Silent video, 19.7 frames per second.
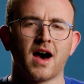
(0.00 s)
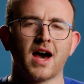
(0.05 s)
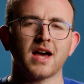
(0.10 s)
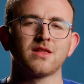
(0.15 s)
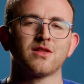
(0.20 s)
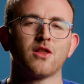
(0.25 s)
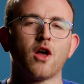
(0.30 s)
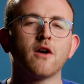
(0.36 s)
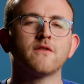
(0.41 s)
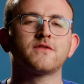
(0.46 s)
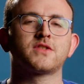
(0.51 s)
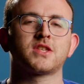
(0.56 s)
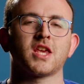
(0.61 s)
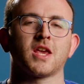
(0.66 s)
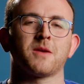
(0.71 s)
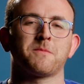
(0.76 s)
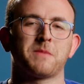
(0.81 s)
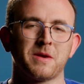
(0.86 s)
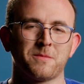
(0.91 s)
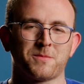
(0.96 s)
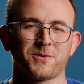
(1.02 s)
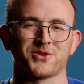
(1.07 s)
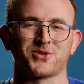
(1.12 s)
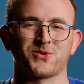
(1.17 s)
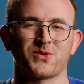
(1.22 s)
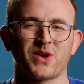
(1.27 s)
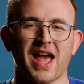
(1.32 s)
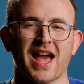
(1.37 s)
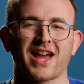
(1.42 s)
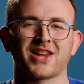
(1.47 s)
I love seeing people's
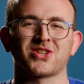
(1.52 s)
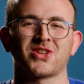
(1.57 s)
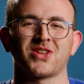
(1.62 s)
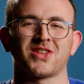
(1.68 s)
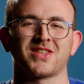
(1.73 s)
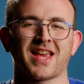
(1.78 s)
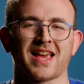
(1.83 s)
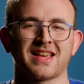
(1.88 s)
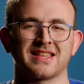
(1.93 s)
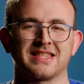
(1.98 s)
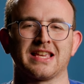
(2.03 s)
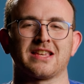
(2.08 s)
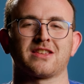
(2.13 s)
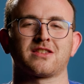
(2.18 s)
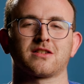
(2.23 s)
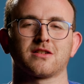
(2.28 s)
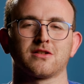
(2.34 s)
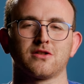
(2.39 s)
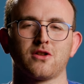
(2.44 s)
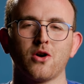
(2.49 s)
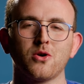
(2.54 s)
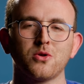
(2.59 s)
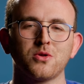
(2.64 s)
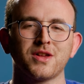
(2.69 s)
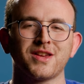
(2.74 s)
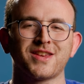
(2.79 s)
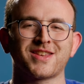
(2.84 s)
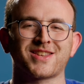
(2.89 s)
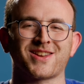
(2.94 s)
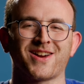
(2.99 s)
reactions as they
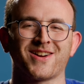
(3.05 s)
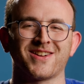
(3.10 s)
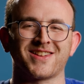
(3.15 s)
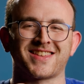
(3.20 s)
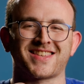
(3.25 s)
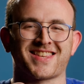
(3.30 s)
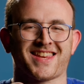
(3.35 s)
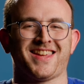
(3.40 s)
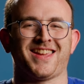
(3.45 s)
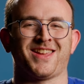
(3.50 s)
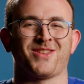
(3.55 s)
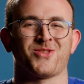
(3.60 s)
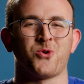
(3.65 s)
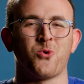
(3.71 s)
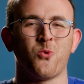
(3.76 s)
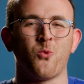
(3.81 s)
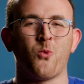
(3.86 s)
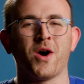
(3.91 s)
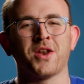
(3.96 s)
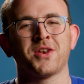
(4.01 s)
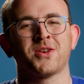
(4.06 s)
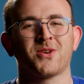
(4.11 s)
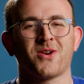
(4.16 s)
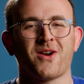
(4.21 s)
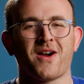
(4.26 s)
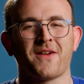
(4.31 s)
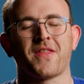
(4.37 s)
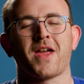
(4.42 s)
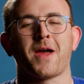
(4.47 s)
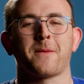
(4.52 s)
slowly start seeing the wonder
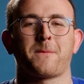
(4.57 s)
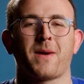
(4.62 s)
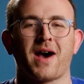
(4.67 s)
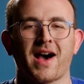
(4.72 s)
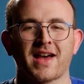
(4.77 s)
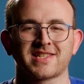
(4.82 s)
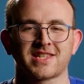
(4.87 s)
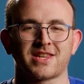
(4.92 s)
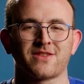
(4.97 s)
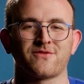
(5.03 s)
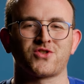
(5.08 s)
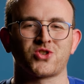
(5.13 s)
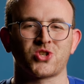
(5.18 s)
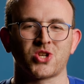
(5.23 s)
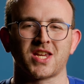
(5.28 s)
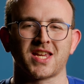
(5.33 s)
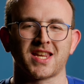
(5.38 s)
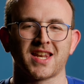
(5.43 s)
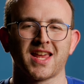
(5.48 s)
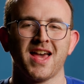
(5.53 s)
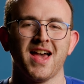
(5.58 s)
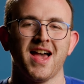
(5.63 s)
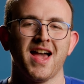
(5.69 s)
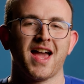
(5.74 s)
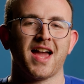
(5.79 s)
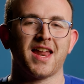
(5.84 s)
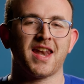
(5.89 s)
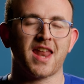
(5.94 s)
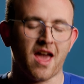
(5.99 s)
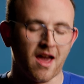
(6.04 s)
on that positive sheet.
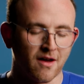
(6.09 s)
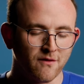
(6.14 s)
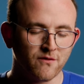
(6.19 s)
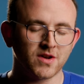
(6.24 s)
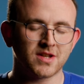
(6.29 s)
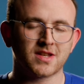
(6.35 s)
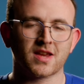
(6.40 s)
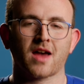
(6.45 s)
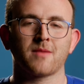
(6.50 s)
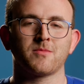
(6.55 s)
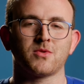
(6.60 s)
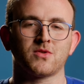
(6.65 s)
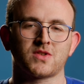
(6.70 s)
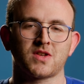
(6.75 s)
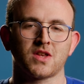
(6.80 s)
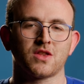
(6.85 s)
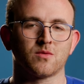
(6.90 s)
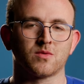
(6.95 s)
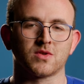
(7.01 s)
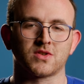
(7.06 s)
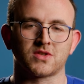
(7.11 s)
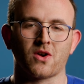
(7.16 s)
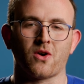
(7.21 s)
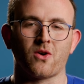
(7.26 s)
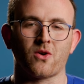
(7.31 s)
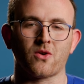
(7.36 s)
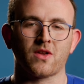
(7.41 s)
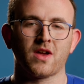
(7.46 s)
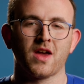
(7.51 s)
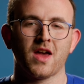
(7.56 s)
And every time you see the
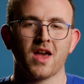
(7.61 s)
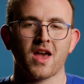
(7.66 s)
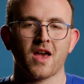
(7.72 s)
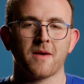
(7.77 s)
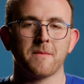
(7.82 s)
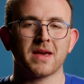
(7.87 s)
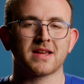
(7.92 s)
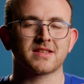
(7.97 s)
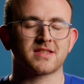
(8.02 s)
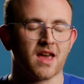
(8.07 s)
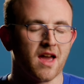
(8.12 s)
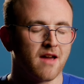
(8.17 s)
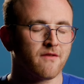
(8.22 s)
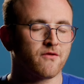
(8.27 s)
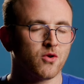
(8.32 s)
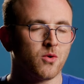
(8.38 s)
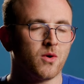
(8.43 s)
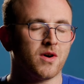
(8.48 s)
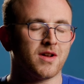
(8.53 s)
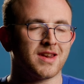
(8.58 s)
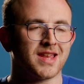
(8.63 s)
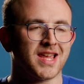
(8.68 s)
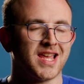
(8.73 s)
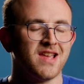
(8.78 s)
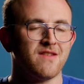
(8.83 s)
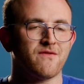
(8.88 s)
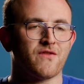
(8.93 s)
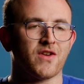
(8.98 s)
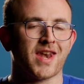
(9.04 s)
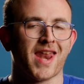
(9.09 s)
result, it makes everyone
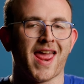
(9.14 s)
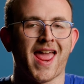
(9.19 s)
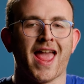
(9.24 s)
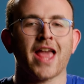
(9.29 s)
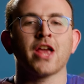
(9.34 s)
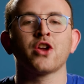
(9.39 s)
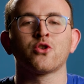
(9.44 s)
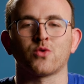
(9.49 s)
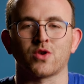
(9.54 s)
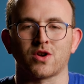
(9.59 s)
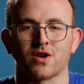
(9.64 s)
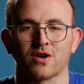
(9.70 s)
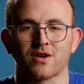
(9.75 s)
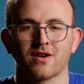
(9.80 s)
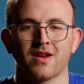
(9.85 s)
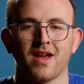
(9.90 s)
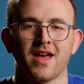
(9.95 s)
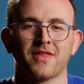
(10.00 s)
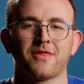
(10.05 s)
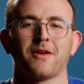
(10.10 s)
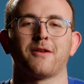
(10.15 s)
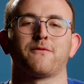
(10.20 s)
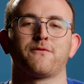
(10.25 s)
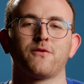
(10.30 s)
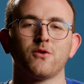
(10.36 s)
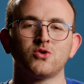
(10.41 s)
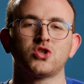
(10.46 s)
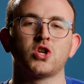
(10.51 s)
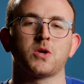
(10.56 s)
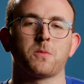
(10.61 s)
even angrier that
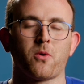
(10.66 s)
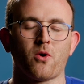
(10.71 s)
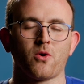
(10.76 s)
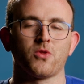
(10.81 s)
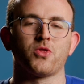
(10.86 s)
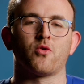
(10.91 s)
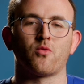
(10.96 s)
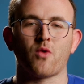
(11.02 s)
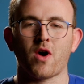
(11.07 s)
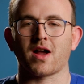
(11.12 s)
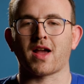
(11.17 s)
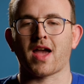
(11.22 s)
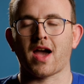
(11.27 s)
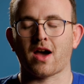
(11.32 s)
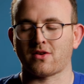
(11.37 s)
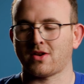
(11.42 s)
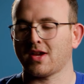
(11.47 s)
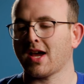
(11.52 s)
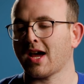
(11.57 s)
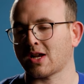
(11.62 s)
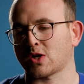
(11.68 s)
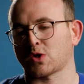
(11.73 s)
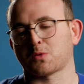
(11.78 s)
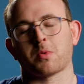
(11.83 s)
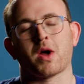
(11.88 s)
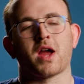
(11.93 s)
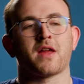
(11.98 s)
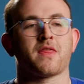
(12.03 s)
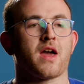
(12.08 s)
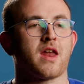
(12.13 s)
Fuji pulled the rug out. You gotta
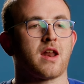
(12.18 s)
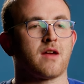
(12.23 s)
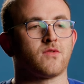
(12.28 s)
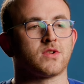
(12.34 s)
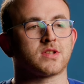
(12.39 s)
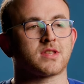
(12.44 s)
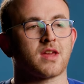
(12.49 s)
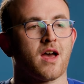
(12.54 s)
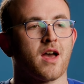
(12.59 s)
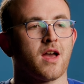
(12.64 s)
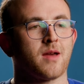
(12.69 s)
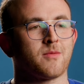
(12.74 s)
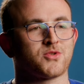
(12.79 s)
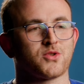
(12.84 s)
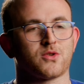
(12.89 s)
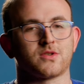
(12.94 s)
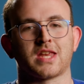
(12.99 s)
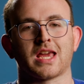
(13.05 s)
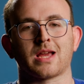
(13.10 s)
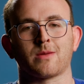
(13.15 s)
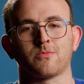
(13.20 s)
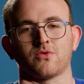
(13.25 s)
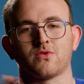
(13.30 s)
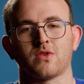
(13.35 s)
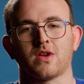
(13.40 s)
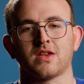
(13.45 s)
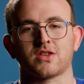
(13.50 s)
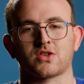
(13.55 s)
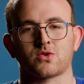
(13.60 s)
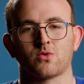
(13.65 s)
explain that every time, sort of taking through
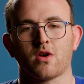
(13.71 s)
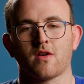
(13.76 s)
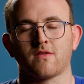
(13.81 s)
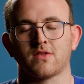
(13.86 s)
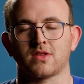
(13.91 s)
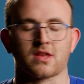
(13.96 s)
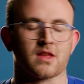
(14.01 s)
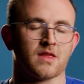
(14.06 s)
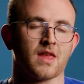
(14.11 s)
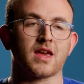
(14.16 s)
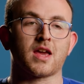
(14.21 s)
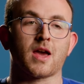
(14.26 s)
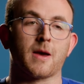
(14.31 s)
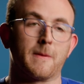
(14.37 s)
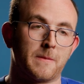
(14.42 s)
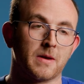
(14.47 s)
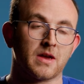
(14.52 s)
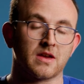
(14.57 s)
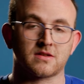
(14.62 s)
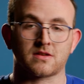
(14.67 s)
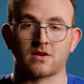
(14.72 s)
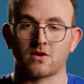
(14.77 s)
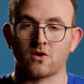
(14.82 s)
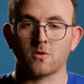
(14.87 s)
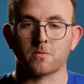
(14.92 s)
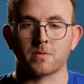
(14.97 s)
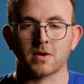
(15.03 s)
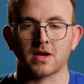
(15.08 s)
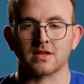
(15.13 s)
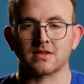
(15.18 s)
the history of it, then they get pissed and
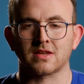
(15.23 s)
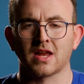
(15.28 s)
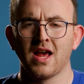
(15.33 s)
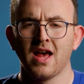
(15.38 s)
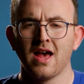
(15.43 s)
you're pissed.